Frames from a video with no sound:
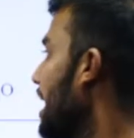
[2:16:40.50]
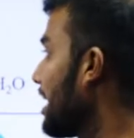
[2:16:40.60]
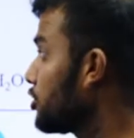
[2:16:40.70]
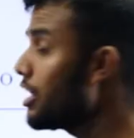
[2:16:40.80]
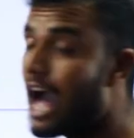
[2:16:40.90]

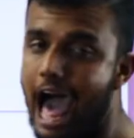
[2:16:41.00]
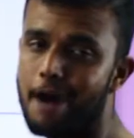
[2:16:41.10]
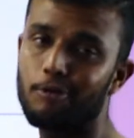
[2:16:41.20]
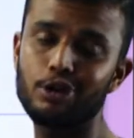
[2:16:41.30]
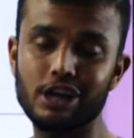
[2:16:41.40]
Actually, I
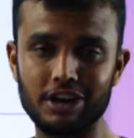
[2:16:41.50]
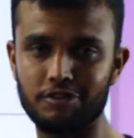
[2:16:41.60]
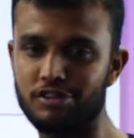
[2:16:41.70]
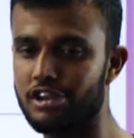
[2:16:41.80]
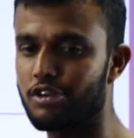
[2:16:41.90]
am only
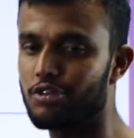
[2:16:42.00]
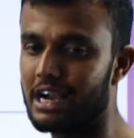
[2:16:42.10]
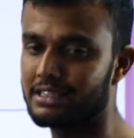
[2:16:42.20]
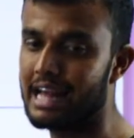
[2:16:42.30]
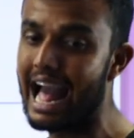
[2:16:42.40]
confusing you
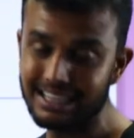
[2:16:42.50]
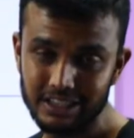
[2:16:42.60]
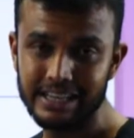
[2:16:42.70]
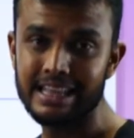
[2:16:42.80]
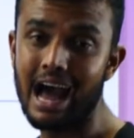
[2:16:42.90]
guys.
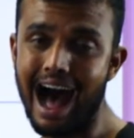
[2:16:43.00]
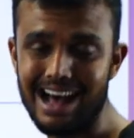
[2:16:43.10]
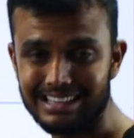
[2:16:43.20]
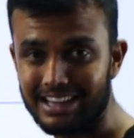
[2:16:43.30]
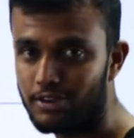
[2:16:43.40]
Actually, they
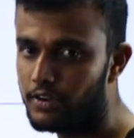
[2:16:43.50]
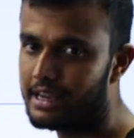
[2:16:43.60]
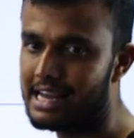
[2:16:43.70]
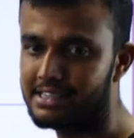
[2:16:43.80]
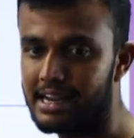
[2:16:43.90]
ask
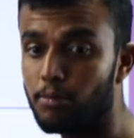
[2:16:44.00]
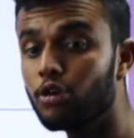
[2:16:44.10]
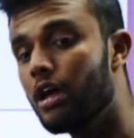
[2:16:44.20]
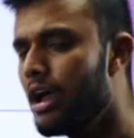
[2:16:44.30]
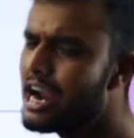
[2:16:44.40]
ethanoic acid
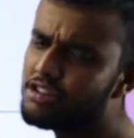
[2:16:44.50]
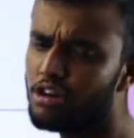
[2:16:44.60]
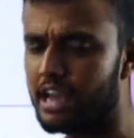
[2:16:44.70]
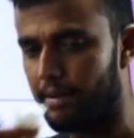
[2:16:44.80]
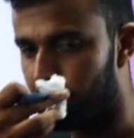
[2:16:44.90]
about. It's
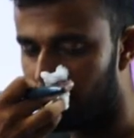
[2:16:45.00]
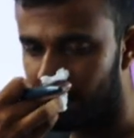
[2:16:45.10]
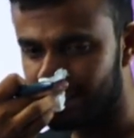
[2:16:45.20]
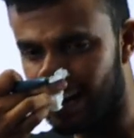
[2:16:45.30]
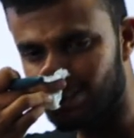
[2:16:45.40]
okay.
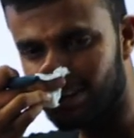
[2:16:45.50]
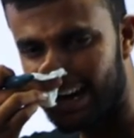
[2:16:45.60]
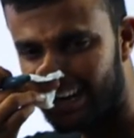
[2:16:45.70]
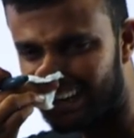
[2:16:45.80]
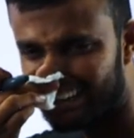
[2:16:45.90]
It's also
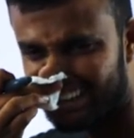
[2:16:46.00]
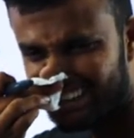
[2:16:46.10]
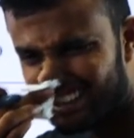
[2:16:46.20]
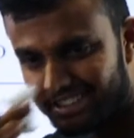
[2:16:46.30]
correct answer.